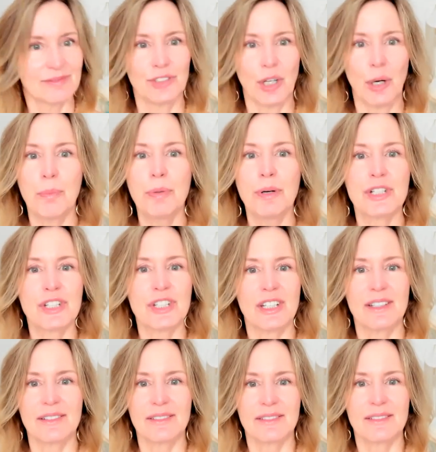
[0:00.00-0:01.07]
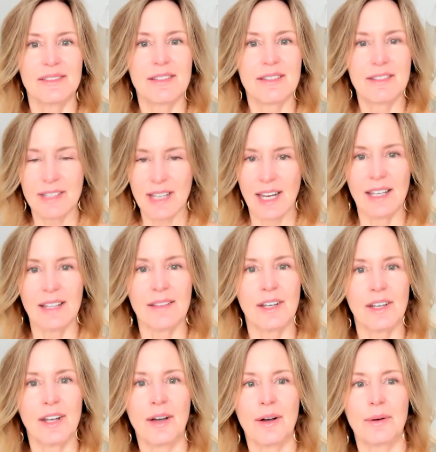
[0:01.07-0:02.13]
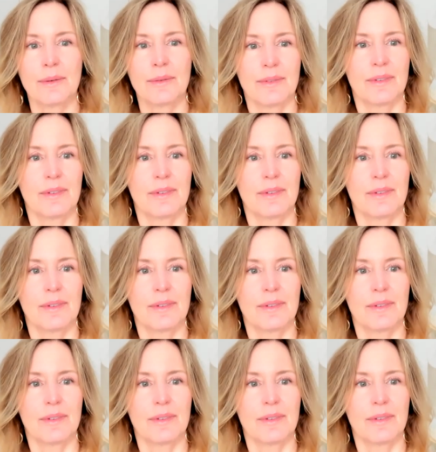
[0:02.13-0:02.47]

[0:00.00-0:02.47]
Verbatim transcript: Don't push it. Stay in the no